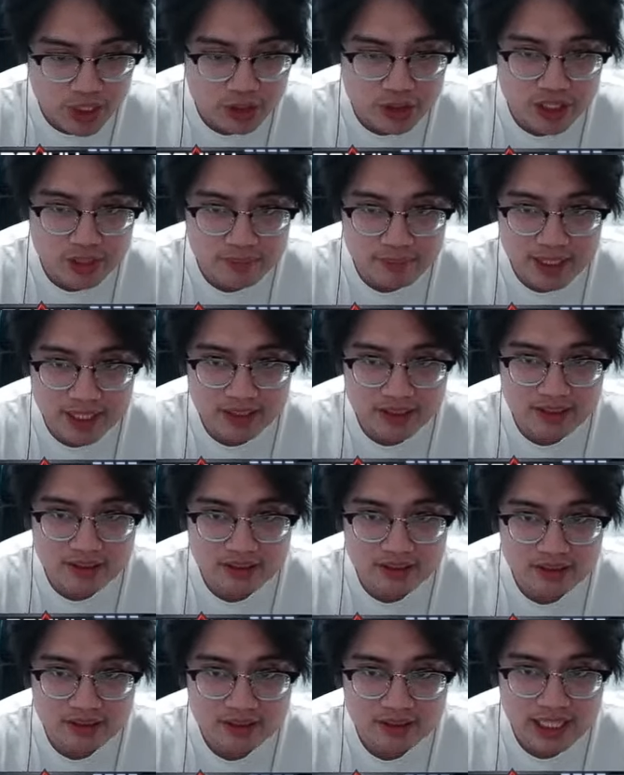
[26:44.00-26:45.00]
you can make
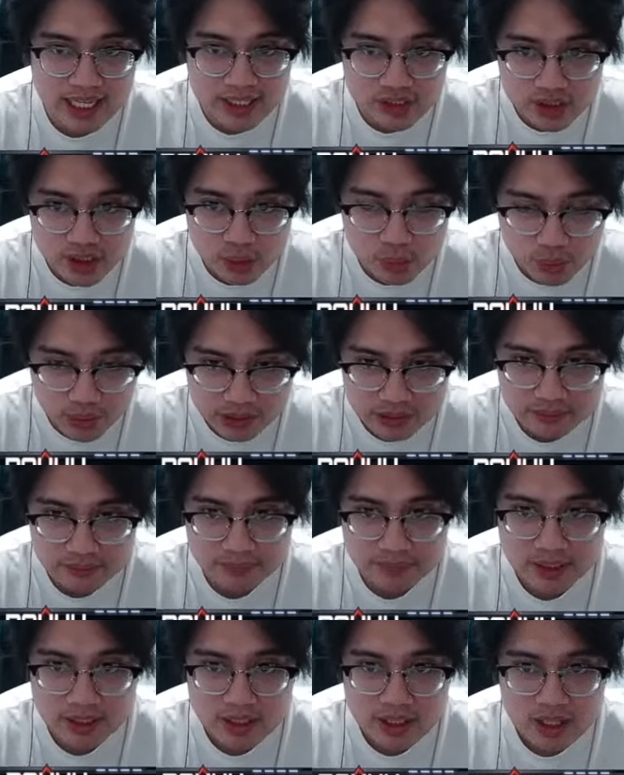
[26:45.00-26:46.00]
Angela work.
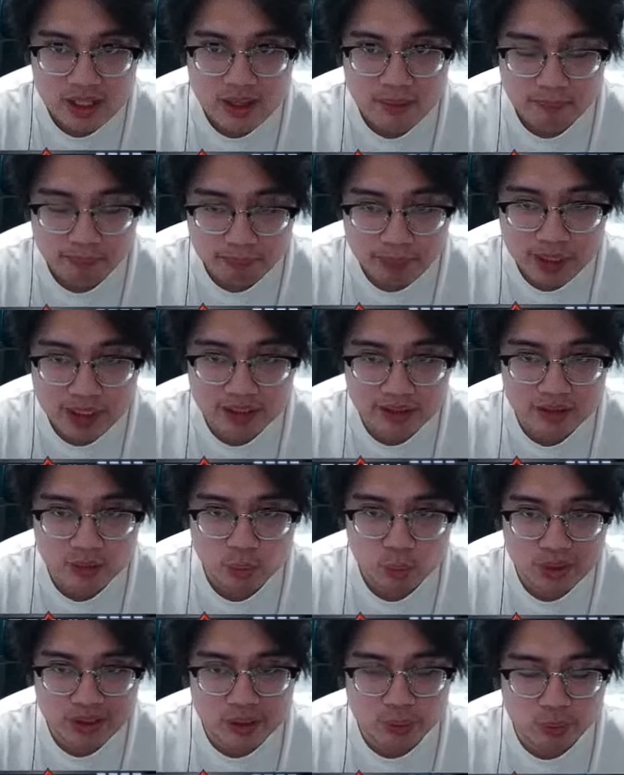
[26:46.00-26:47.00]
But
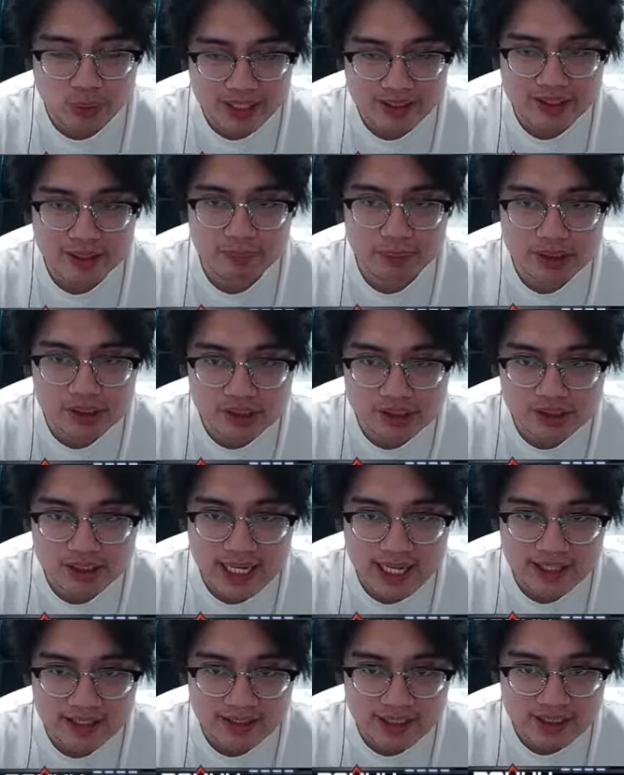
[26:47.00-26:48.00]
with the right composition,
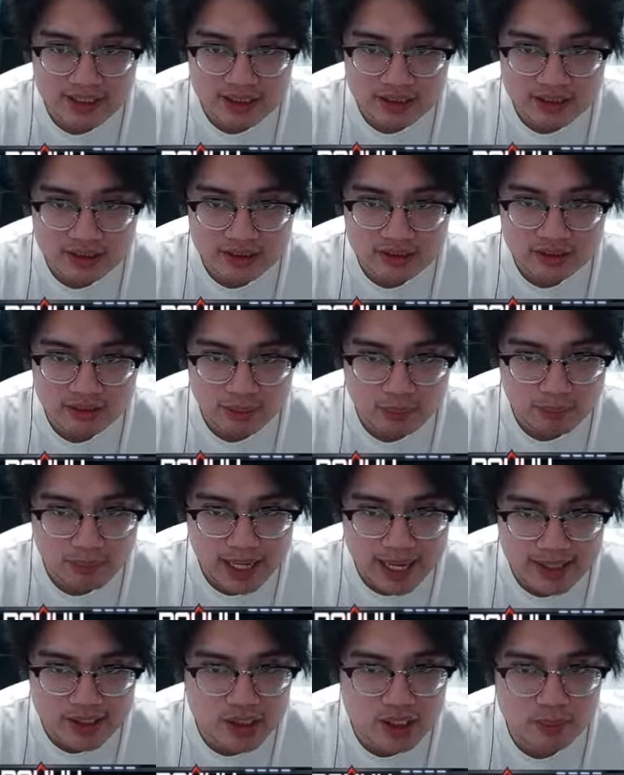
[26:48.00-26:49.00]
this
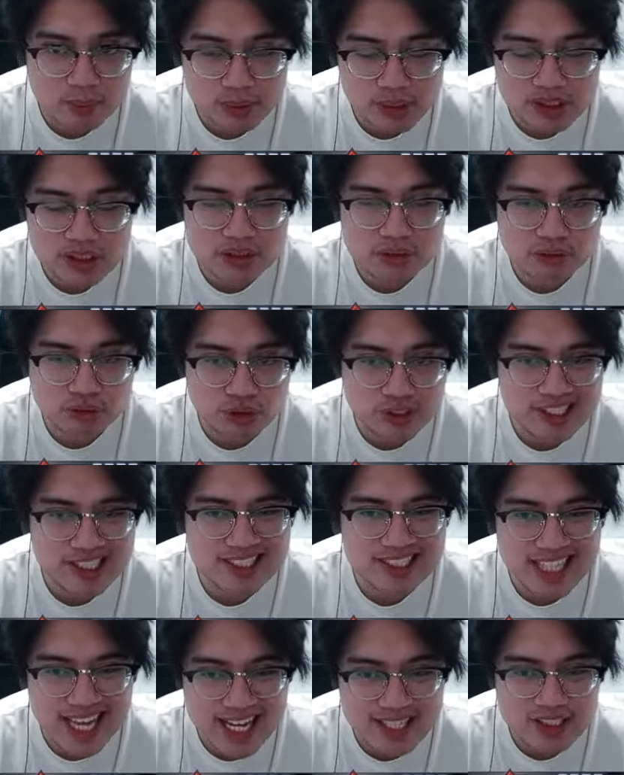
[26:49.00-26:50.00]
Angela position 4
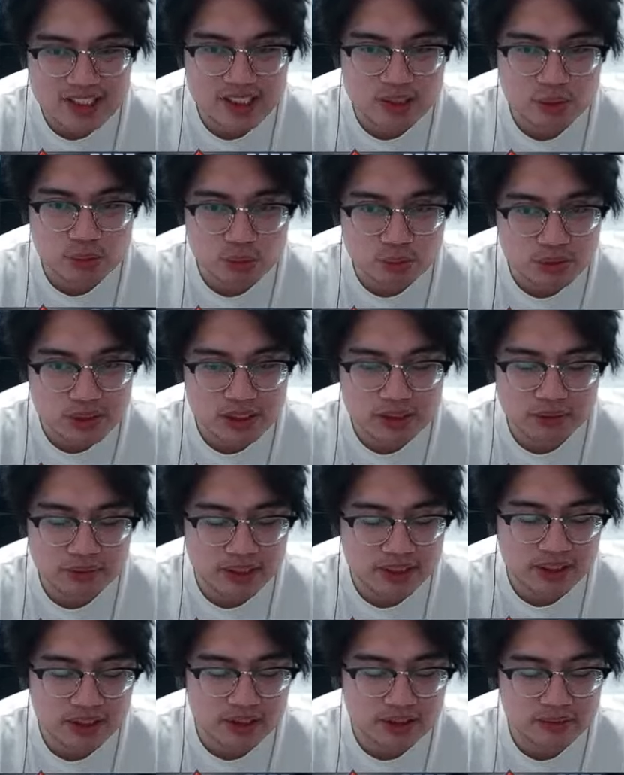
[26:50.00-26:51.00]
is actually really,
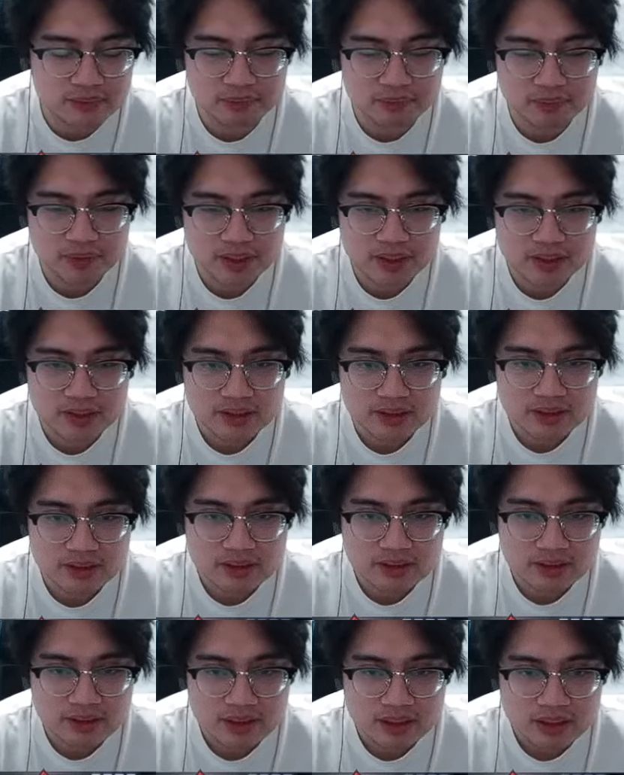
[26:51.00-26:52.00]
really good.
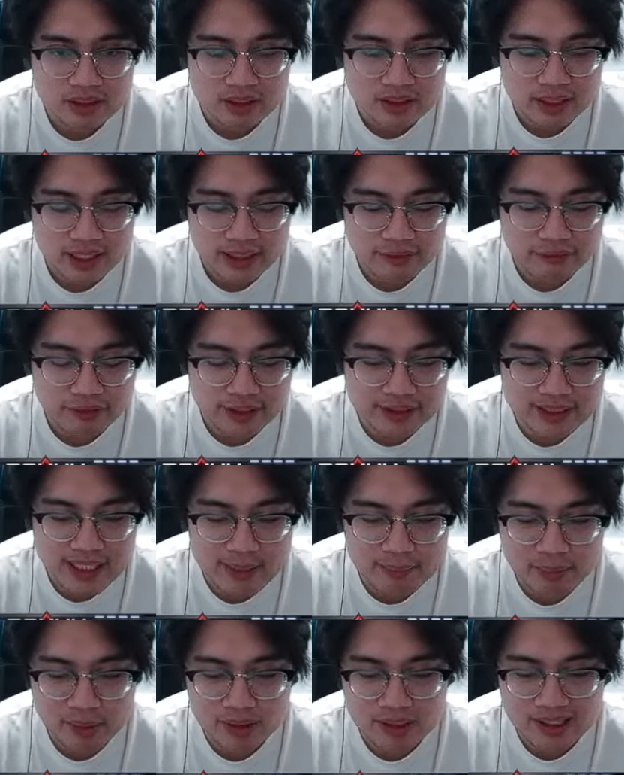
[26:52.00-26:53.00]
Like, for
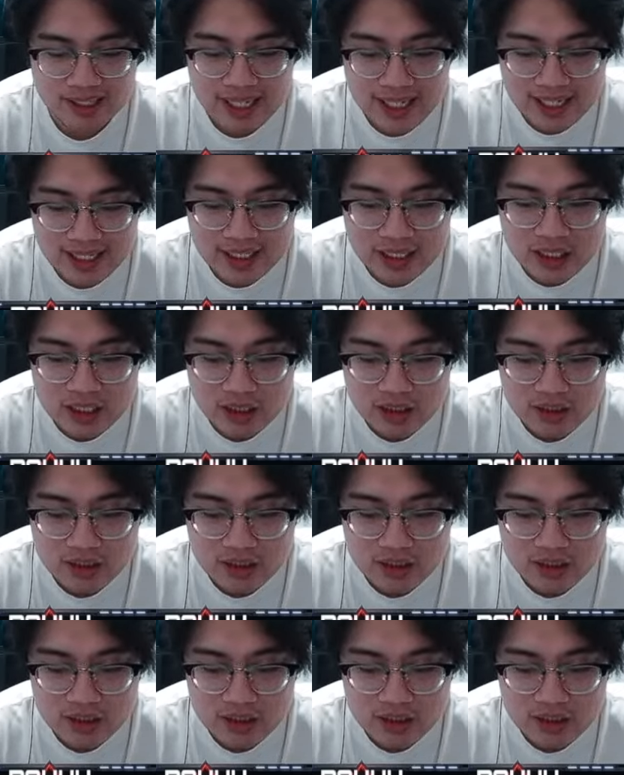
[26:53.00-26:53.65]
example, Ling,